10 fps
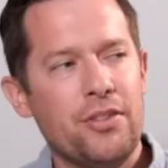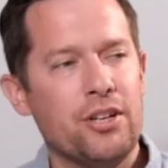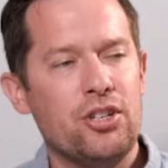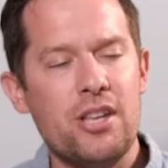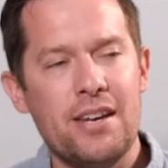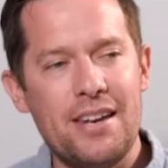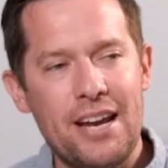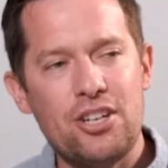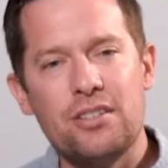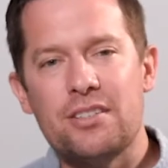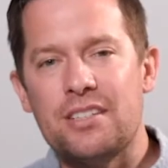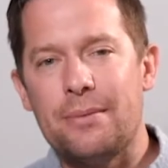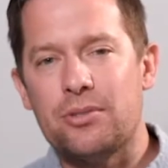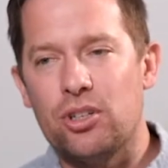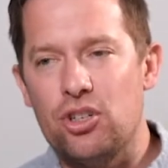The nation
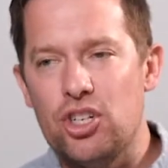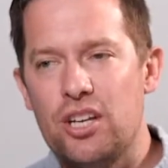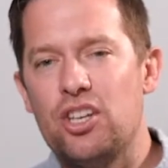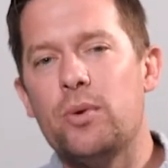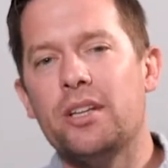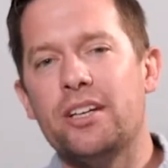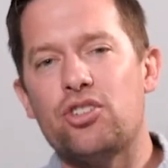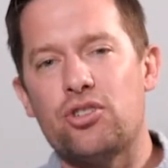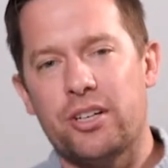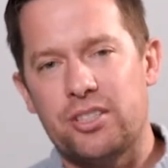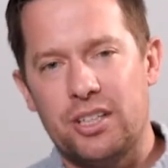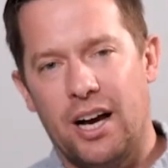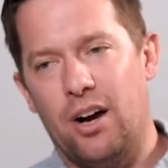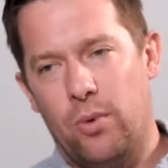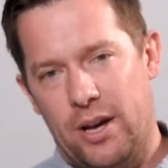seems to genuinely trust
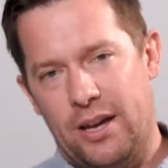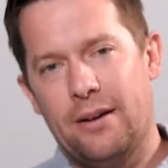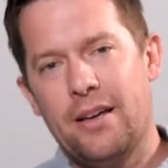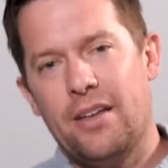Yahweh.